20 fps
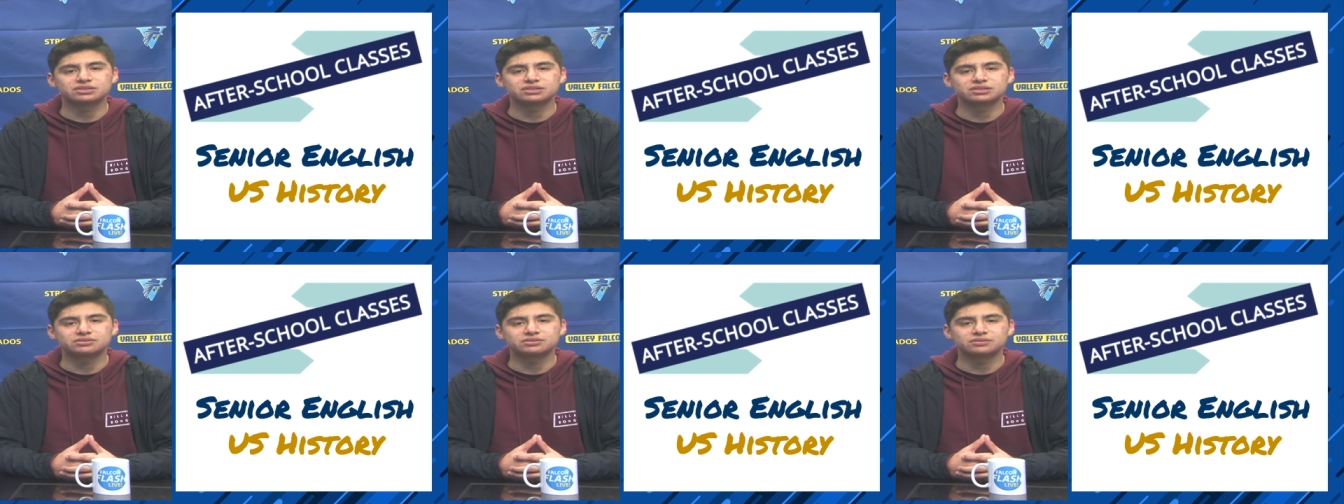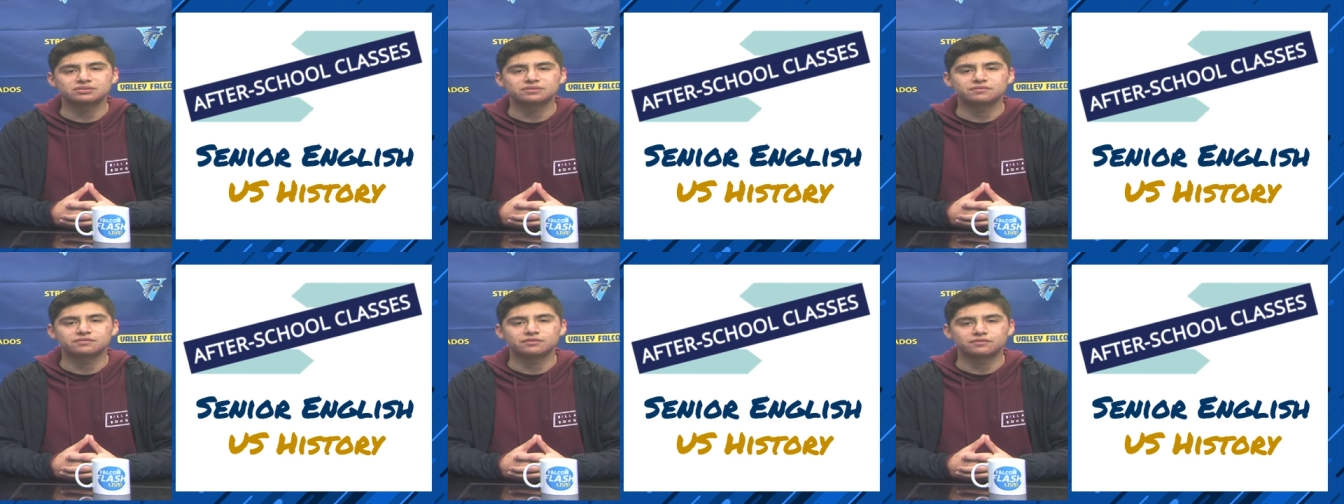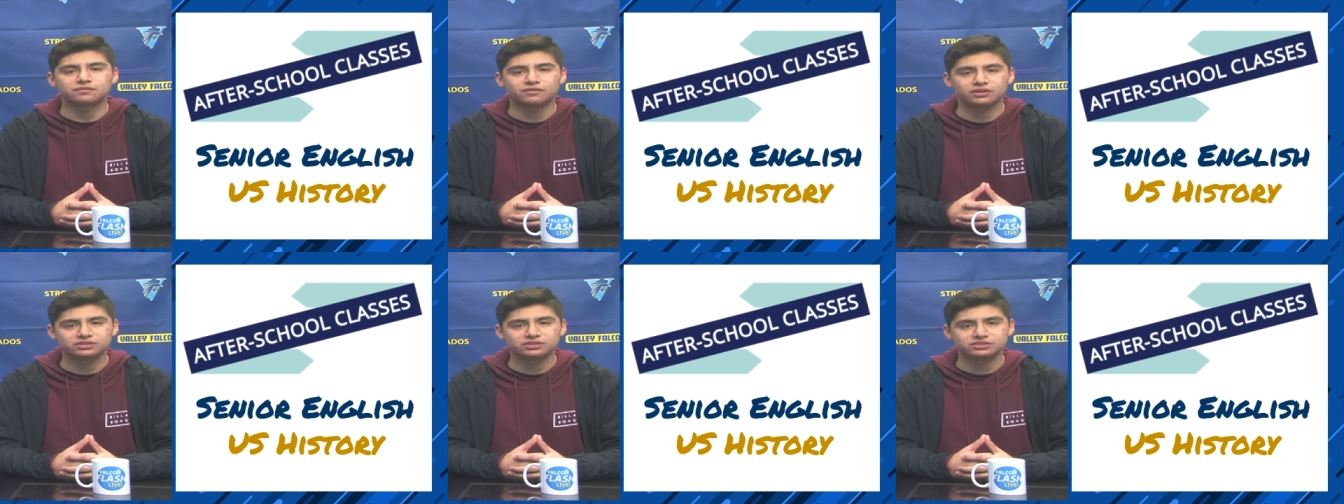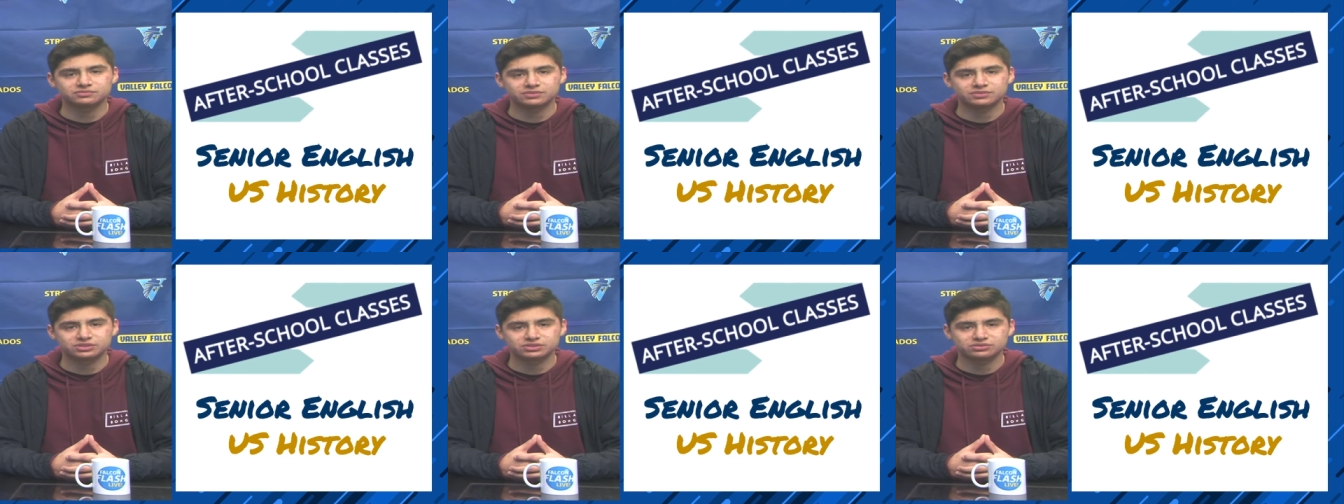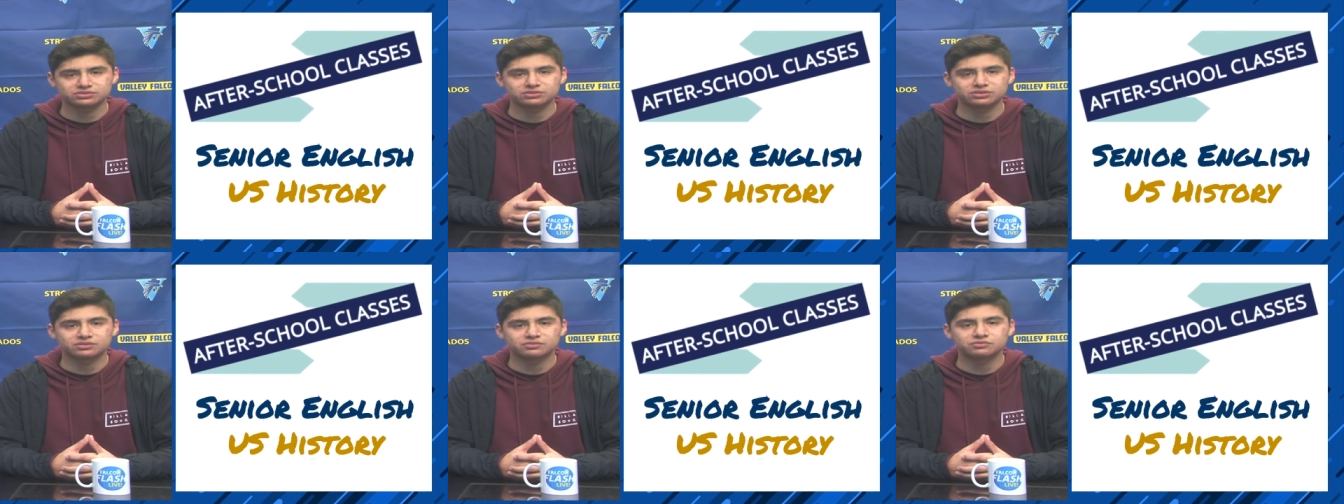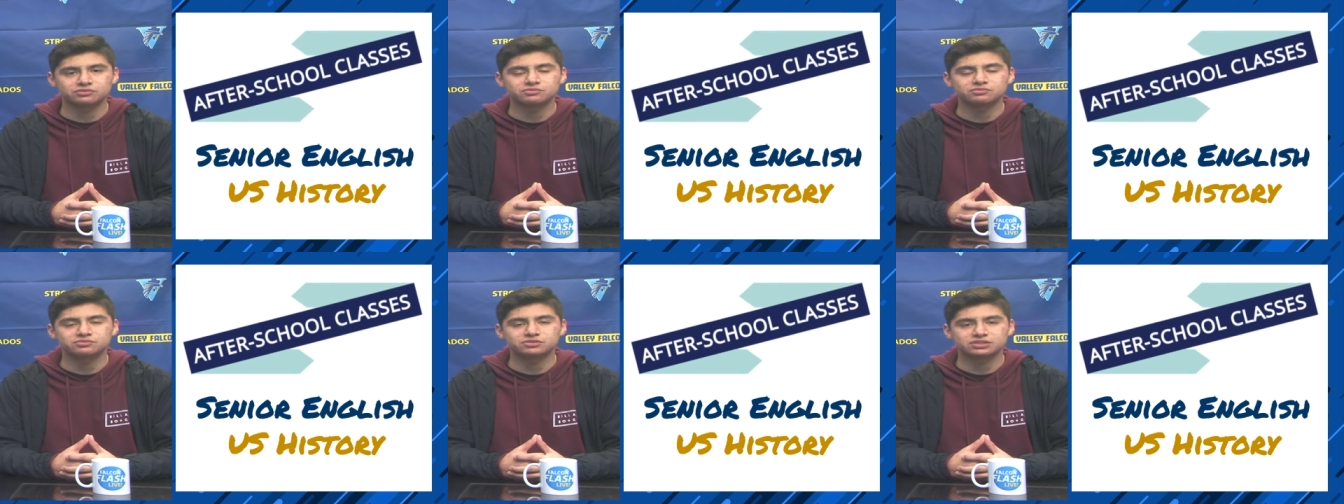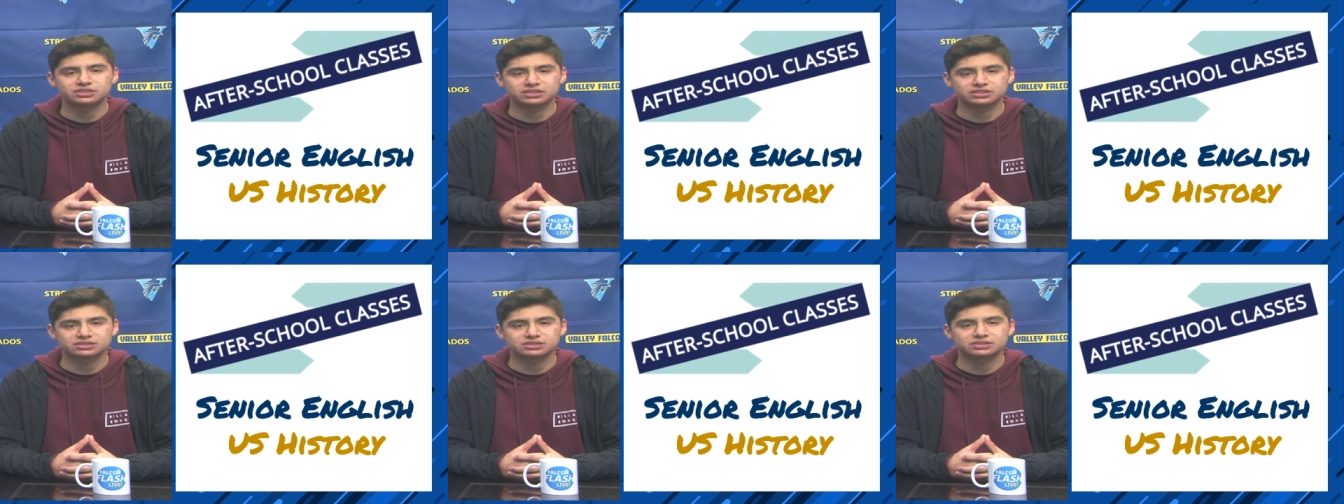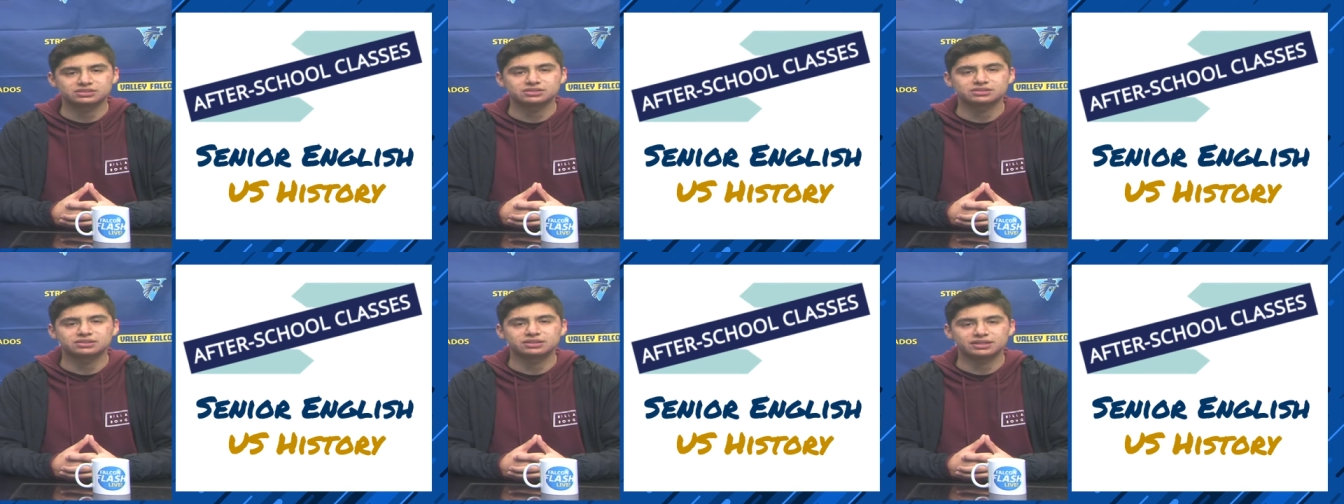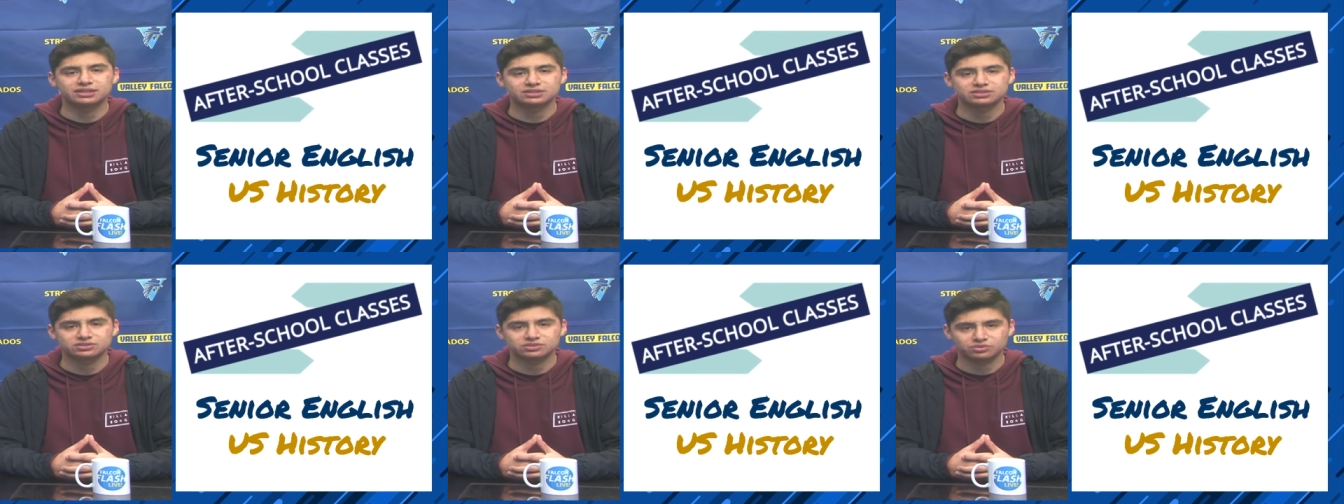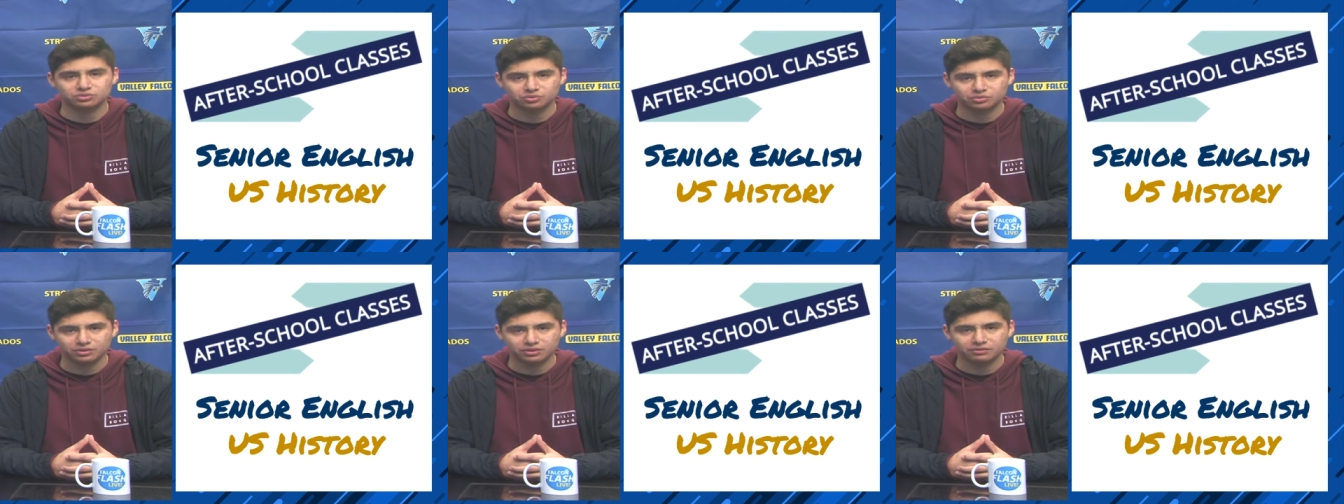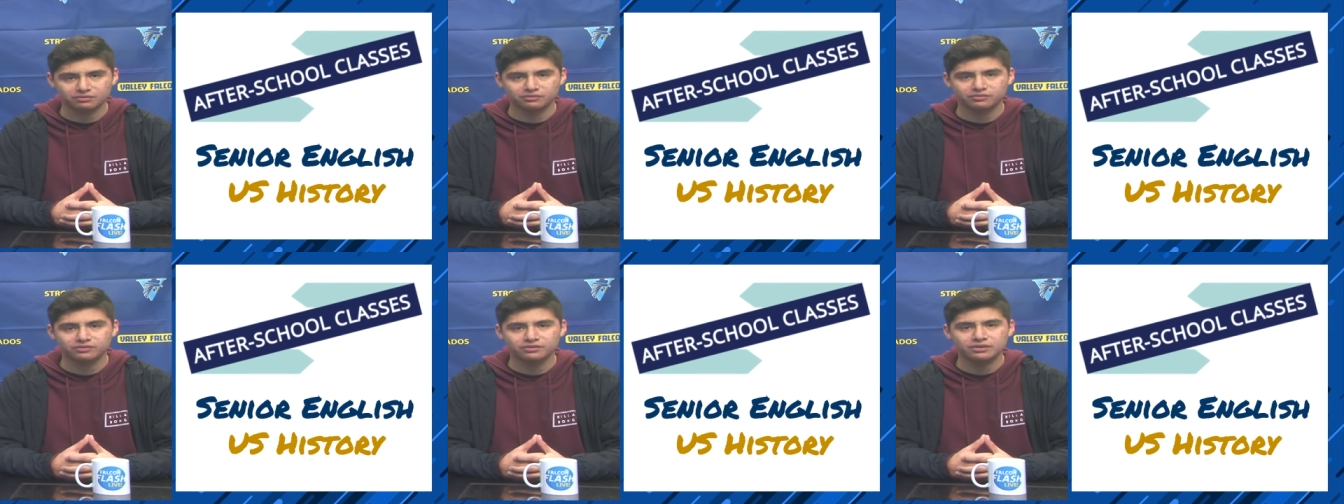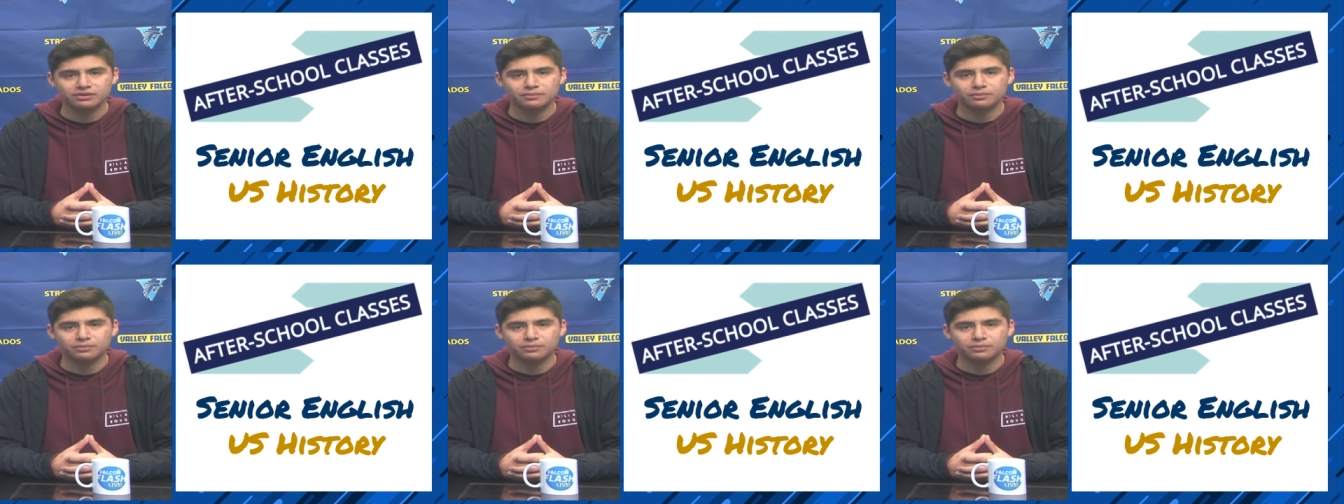history for fall semester in room 6-12.